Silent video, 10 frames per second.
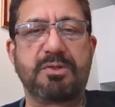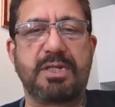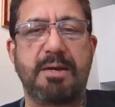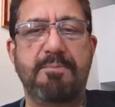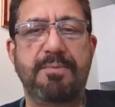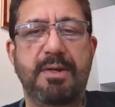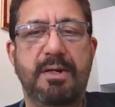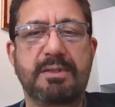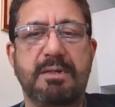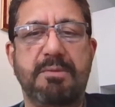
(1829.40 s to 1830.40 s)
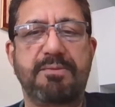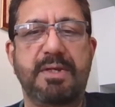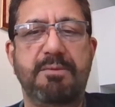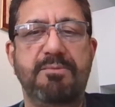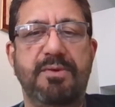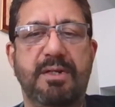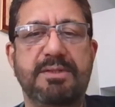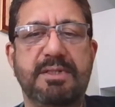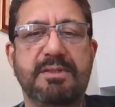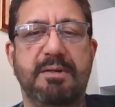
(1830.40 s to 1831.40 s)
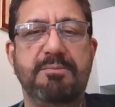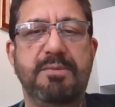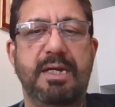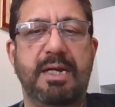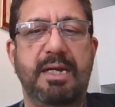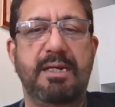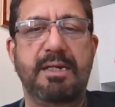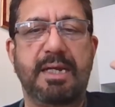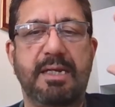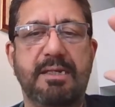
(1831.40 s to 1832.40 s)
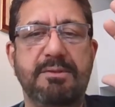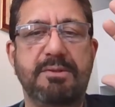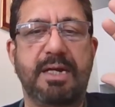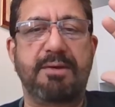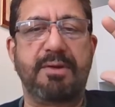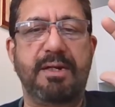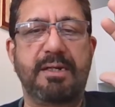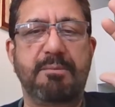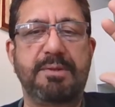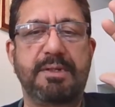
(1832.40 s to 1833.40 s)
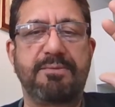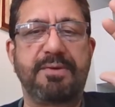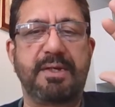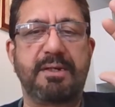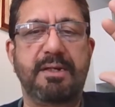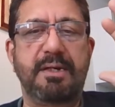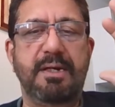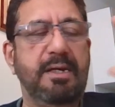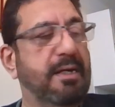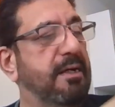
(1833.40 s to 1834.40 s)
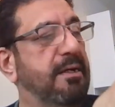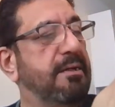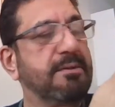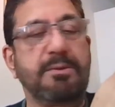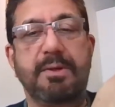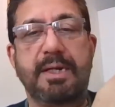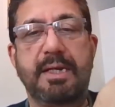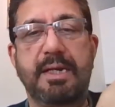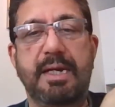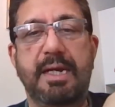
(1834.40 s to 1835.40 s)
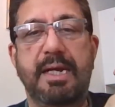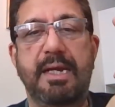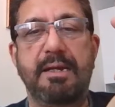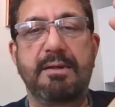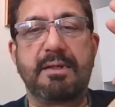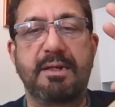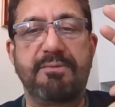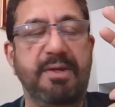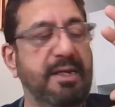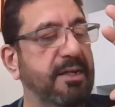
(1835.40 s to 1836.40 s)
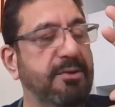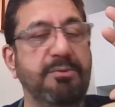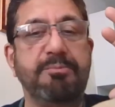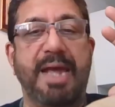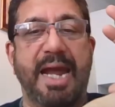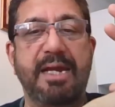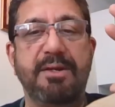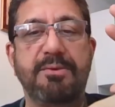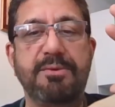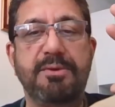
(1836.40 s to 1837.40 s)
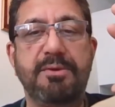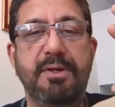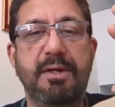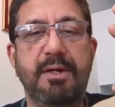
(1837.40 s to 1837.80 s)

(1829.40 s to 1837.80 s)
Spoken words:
thumb, or some of them will just come and like you have a little bit of here going and curving into back into your